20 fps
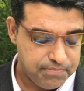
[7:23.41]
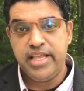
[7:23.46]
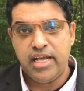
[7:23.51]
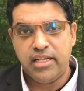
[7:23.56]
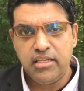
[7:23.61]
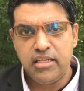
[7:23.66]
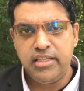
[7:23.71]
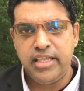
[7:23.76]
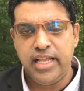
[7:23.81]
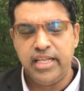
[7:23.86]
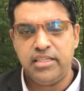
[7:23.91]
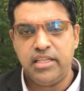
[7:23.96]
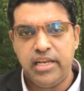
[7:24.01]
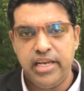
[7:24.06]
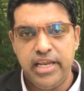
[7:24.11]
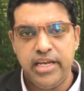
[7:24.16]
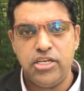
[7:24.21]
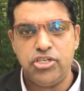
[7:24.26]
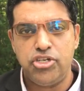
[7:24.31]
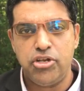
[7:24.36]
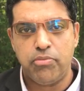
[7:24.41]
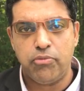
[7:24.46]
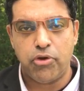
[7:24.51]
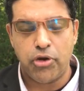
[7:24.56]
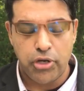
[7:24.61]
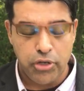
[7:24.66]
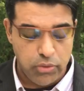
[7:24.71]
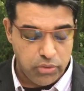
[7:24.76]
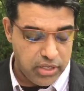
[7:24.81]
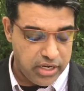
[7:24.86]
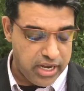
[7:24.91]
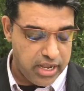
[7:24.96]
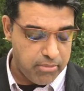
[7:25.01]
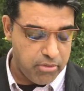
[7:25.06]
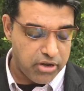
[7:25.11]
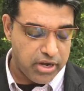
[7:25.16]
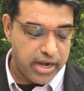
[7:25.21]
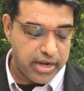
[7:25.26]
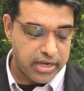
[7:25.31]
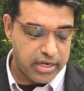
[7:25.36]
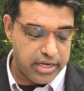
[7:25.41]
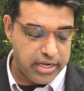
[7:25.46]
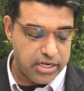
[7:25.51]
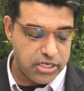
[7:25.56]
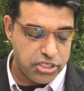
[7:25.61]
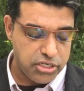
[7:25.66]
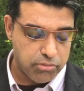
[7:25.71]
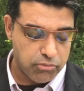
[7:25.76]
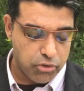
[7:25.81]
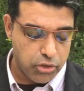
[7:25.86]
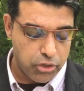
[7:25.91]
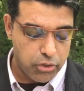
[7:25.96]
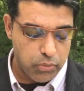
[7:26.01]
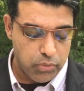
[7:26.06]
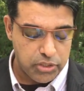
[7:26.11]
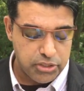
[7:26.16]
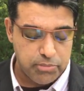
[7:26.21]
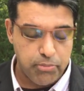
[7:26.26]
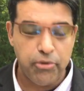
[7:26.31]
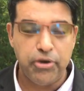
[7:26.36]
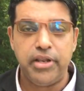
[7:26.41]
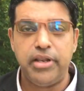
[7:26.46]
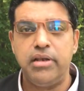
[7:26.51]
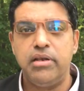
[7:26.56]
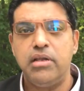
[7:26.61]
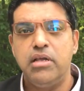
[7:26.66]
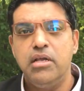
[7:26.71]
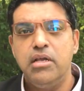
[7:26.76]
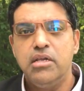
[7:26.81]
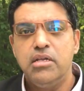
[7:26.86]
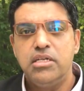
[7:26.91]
The other thing the leadership could do, the Democratic leadership could do, is put in